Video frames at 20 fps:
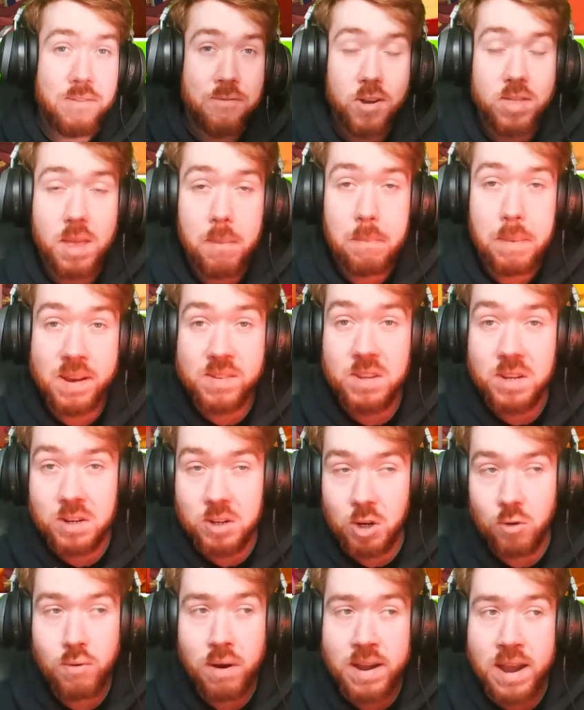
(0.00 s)
far the best thing you
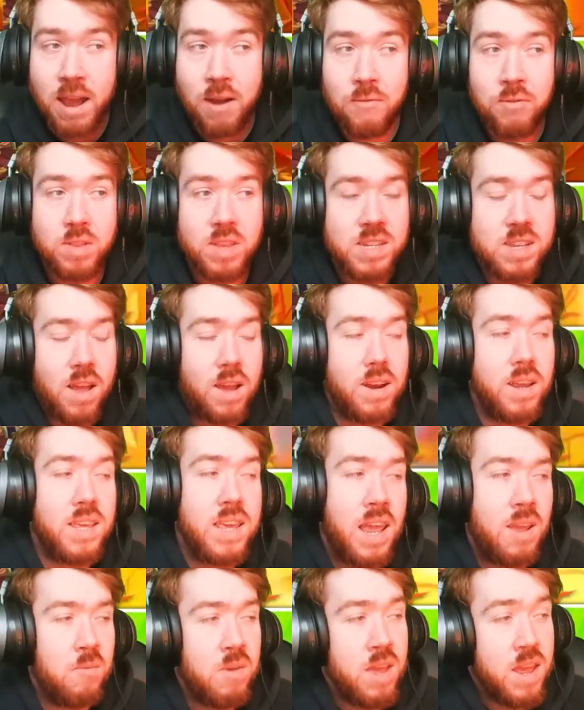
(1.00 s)
can do right now for the start of
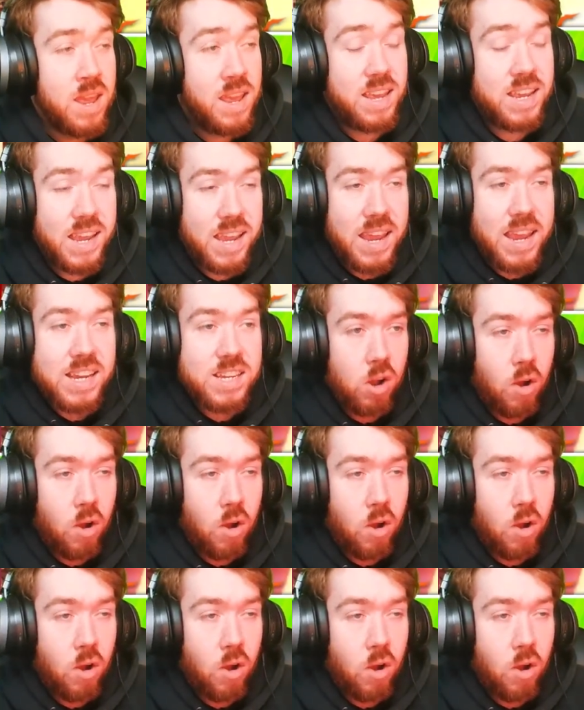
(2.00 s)
the game. He is